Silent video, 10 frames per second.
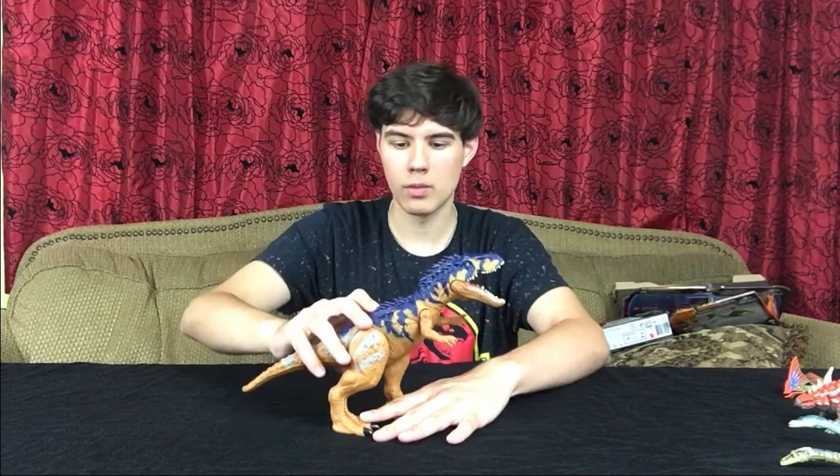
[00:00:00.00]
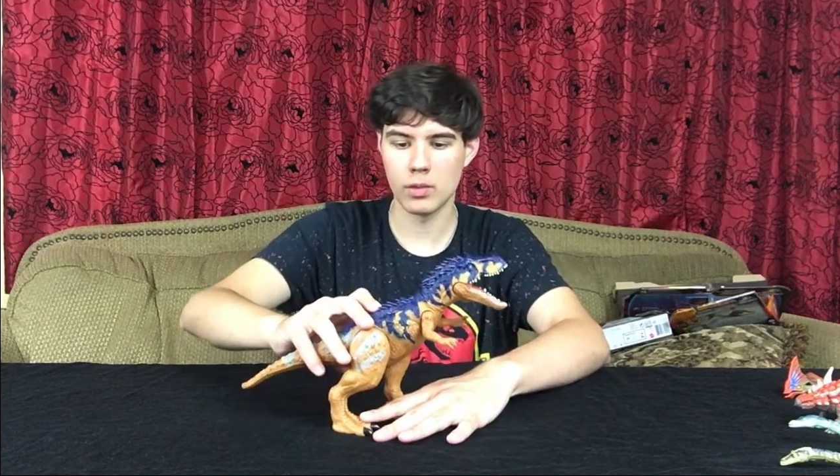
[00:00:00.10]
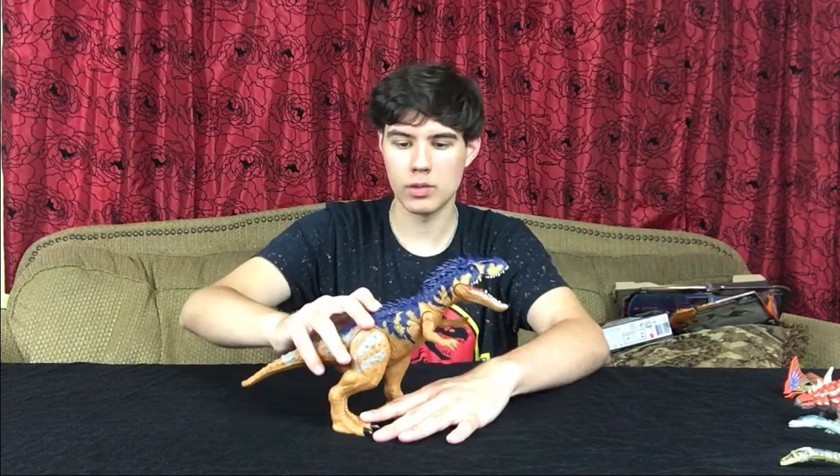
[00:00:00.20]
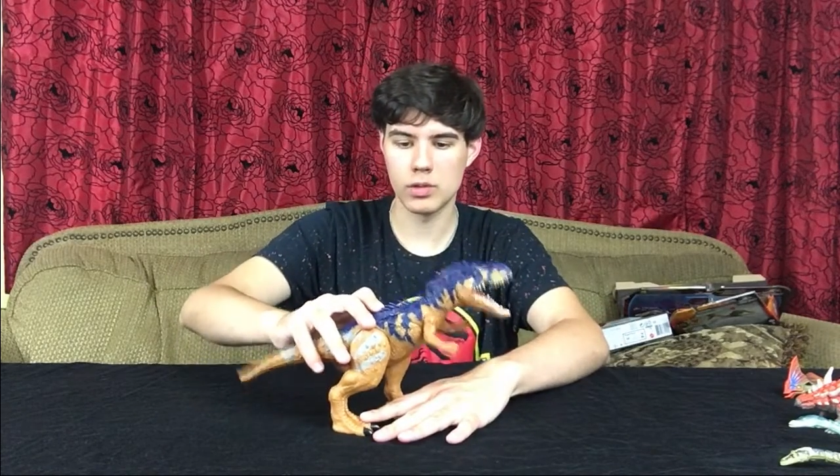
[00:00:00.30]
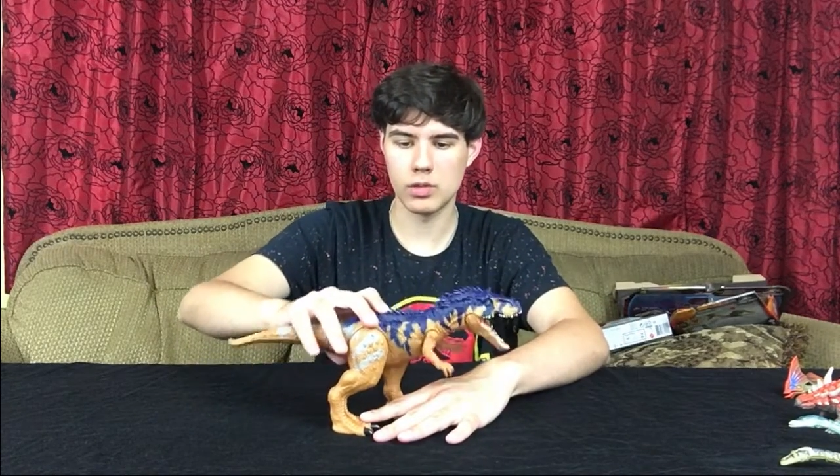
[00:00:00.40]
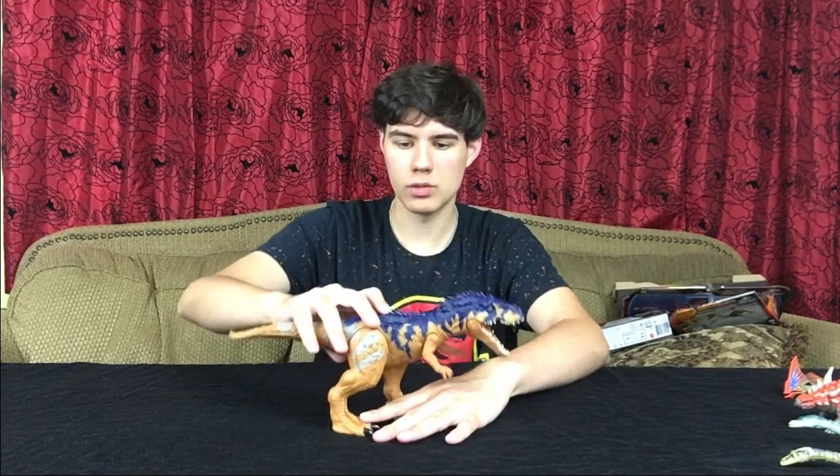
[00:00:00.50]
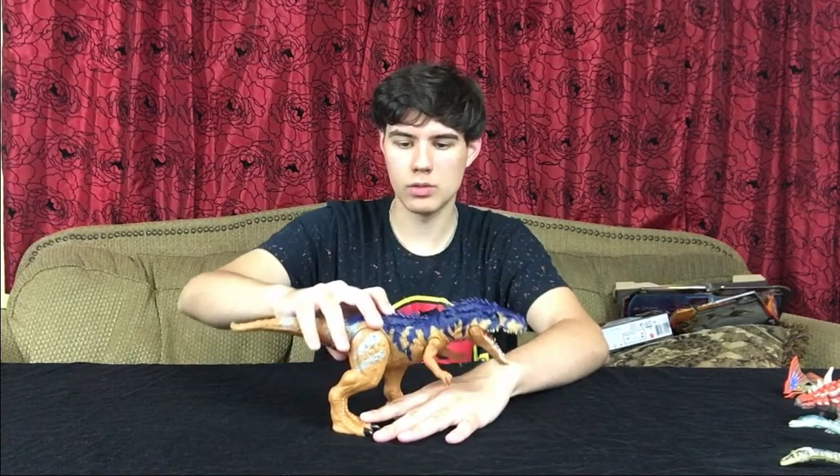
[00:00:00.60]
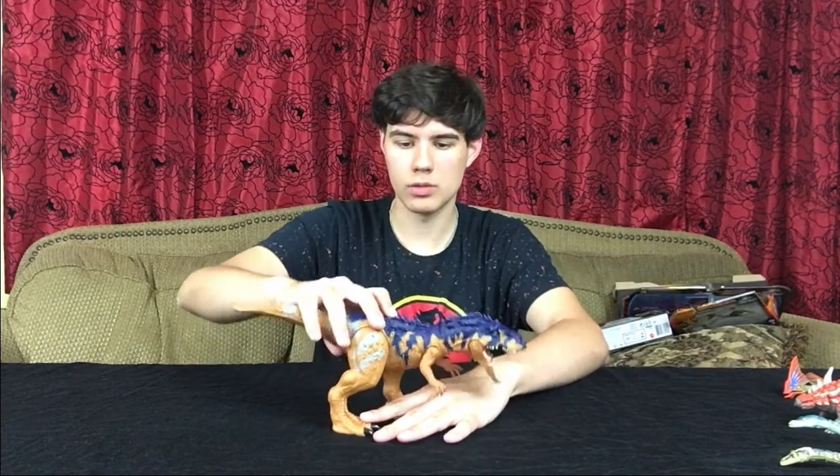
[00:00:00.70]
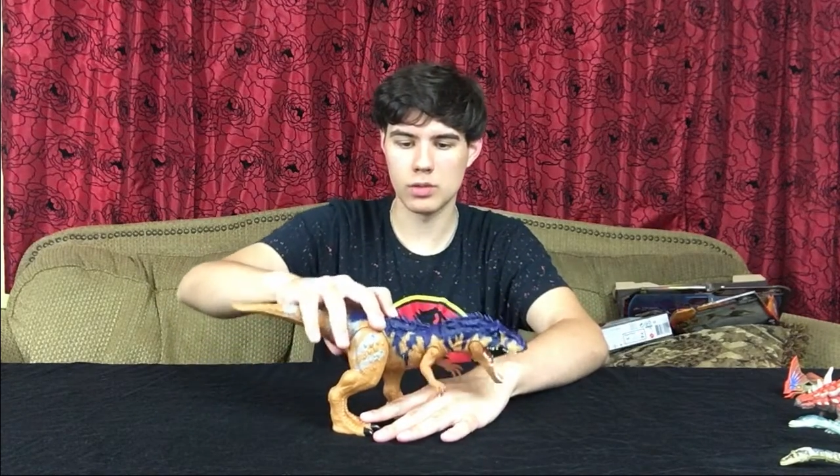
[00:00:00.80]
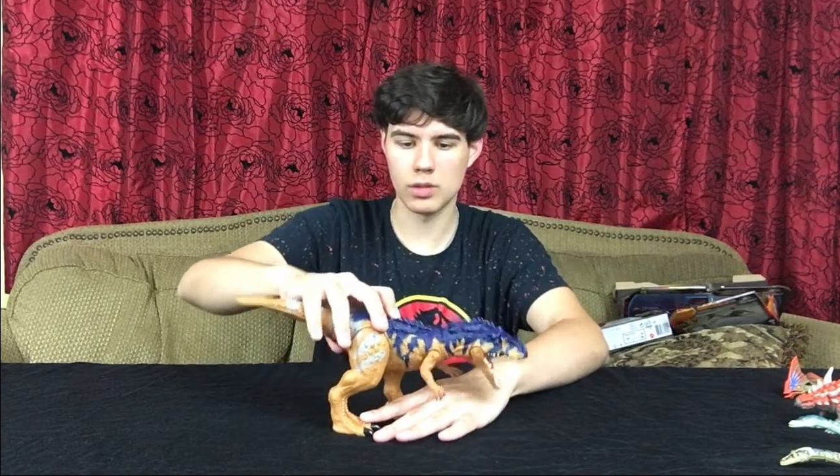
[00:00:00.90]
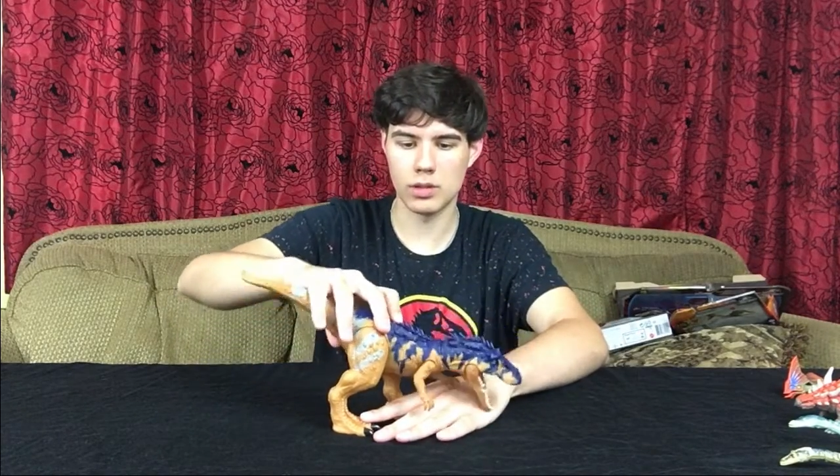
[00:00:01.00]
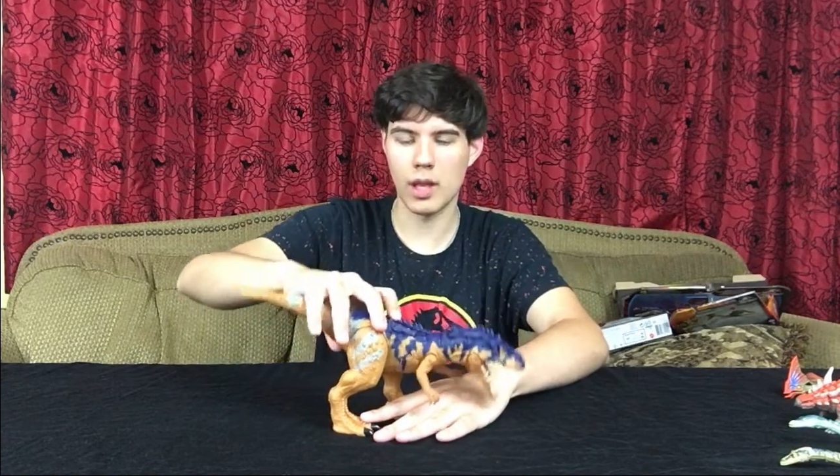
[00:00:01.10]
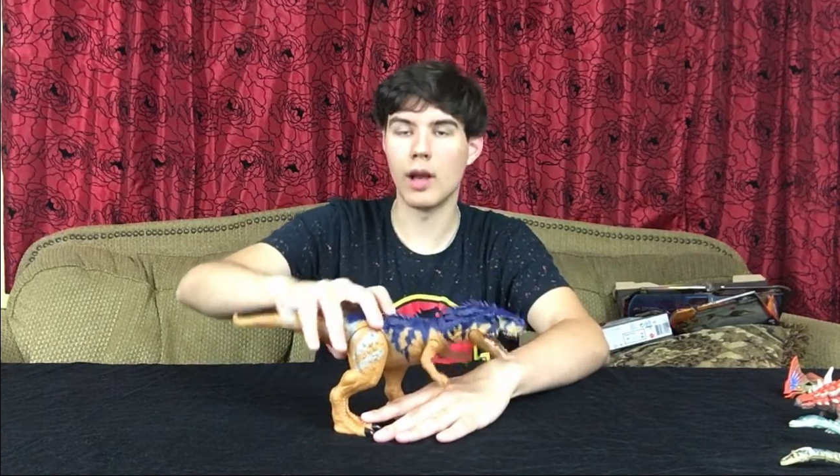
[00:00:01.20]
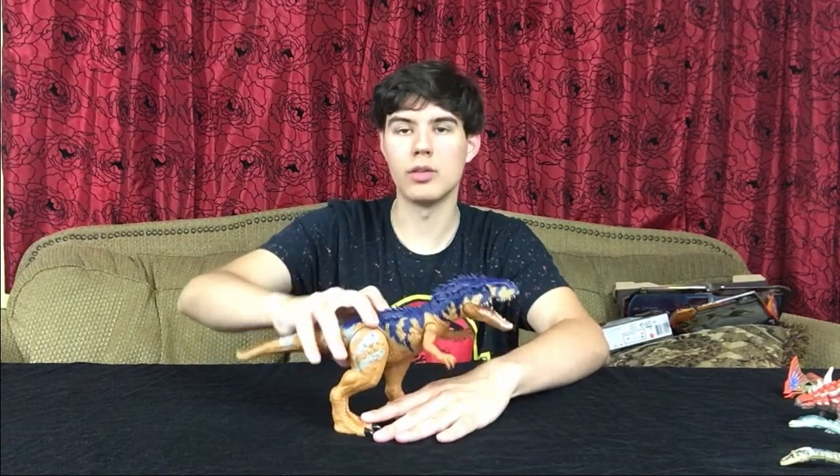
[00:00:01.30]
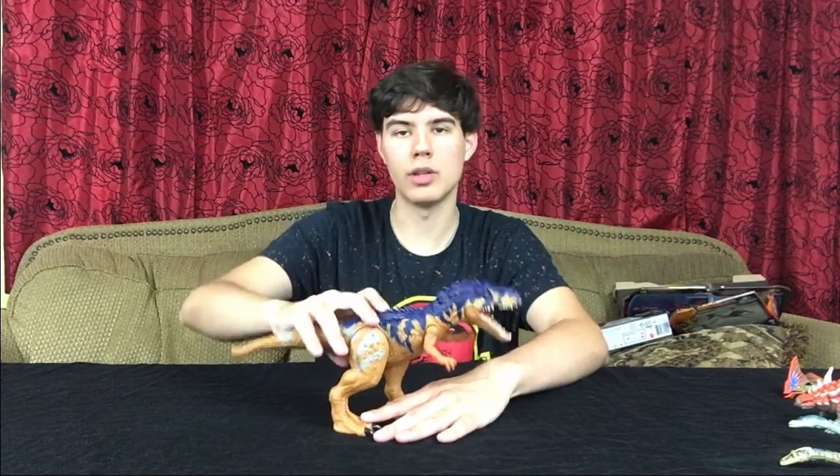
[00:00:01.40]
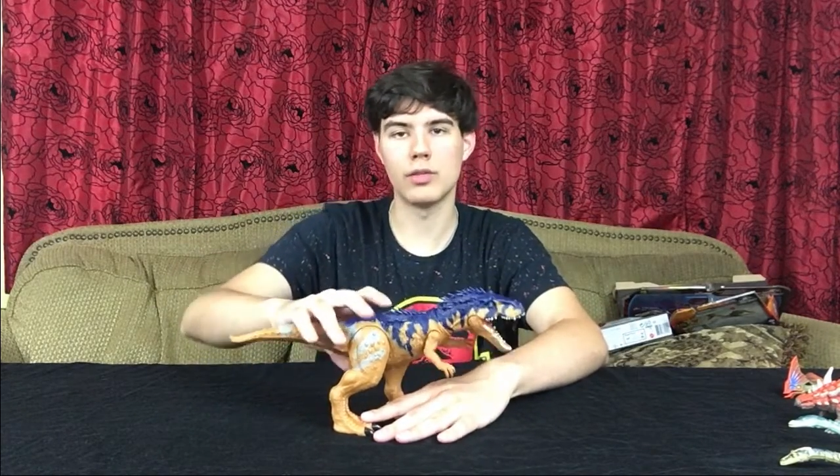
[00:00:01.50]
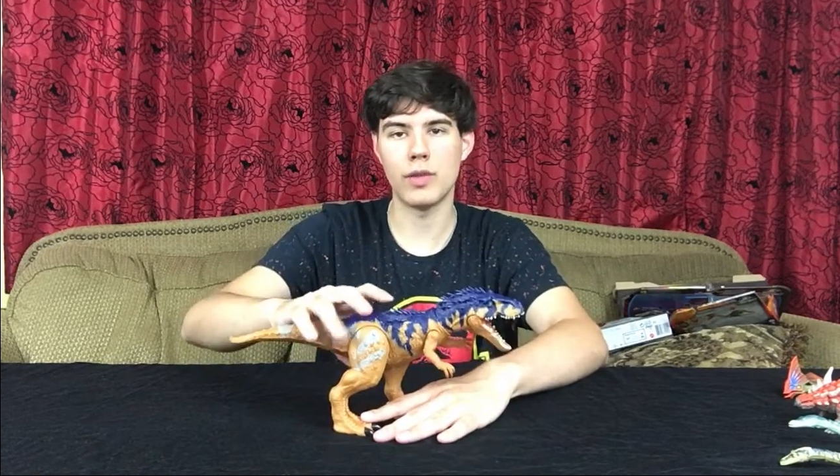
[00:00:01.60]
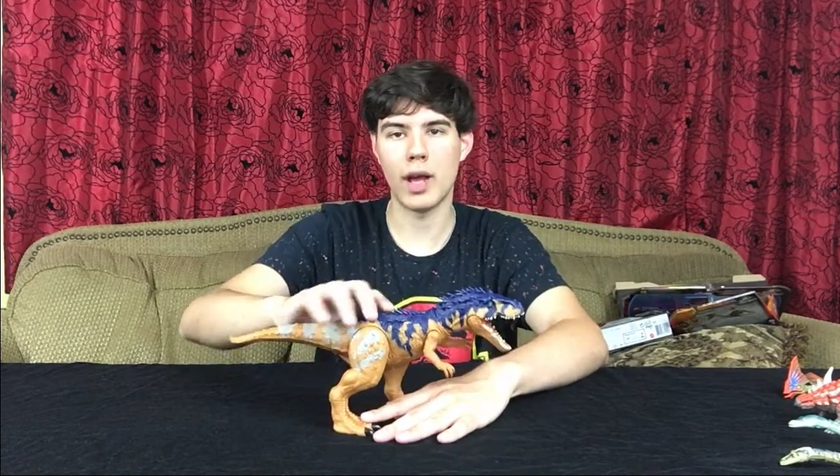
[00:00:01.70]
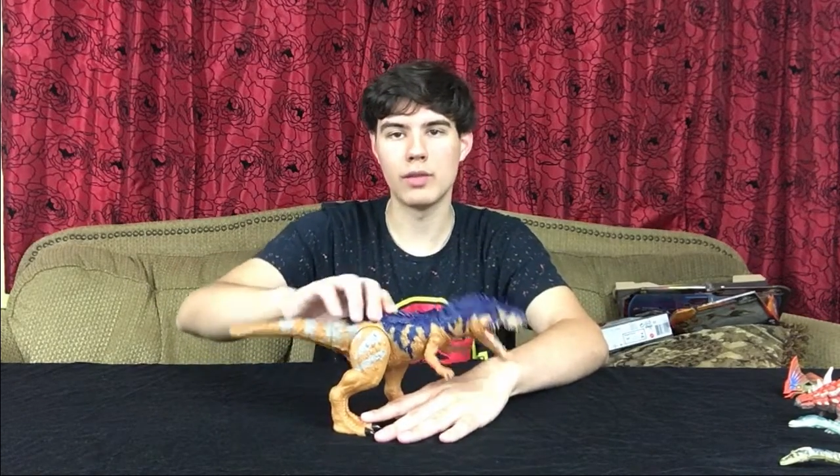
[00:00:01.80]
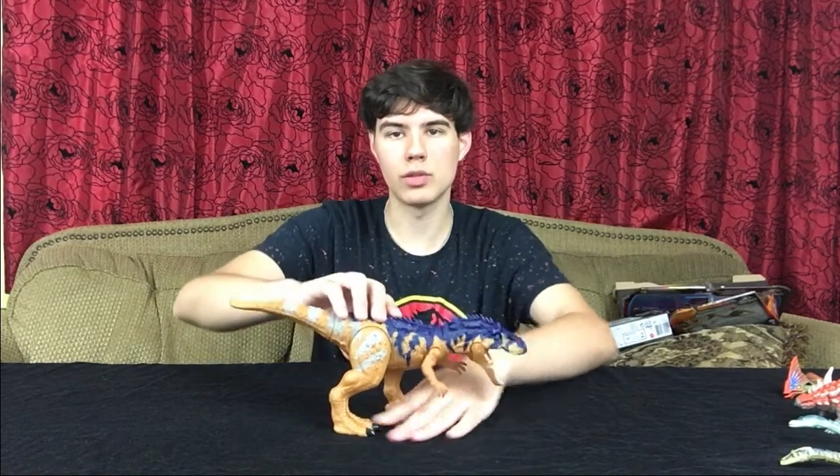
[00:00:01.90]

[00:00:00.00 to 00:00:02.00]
1, 2, 3, yeah, you get 5.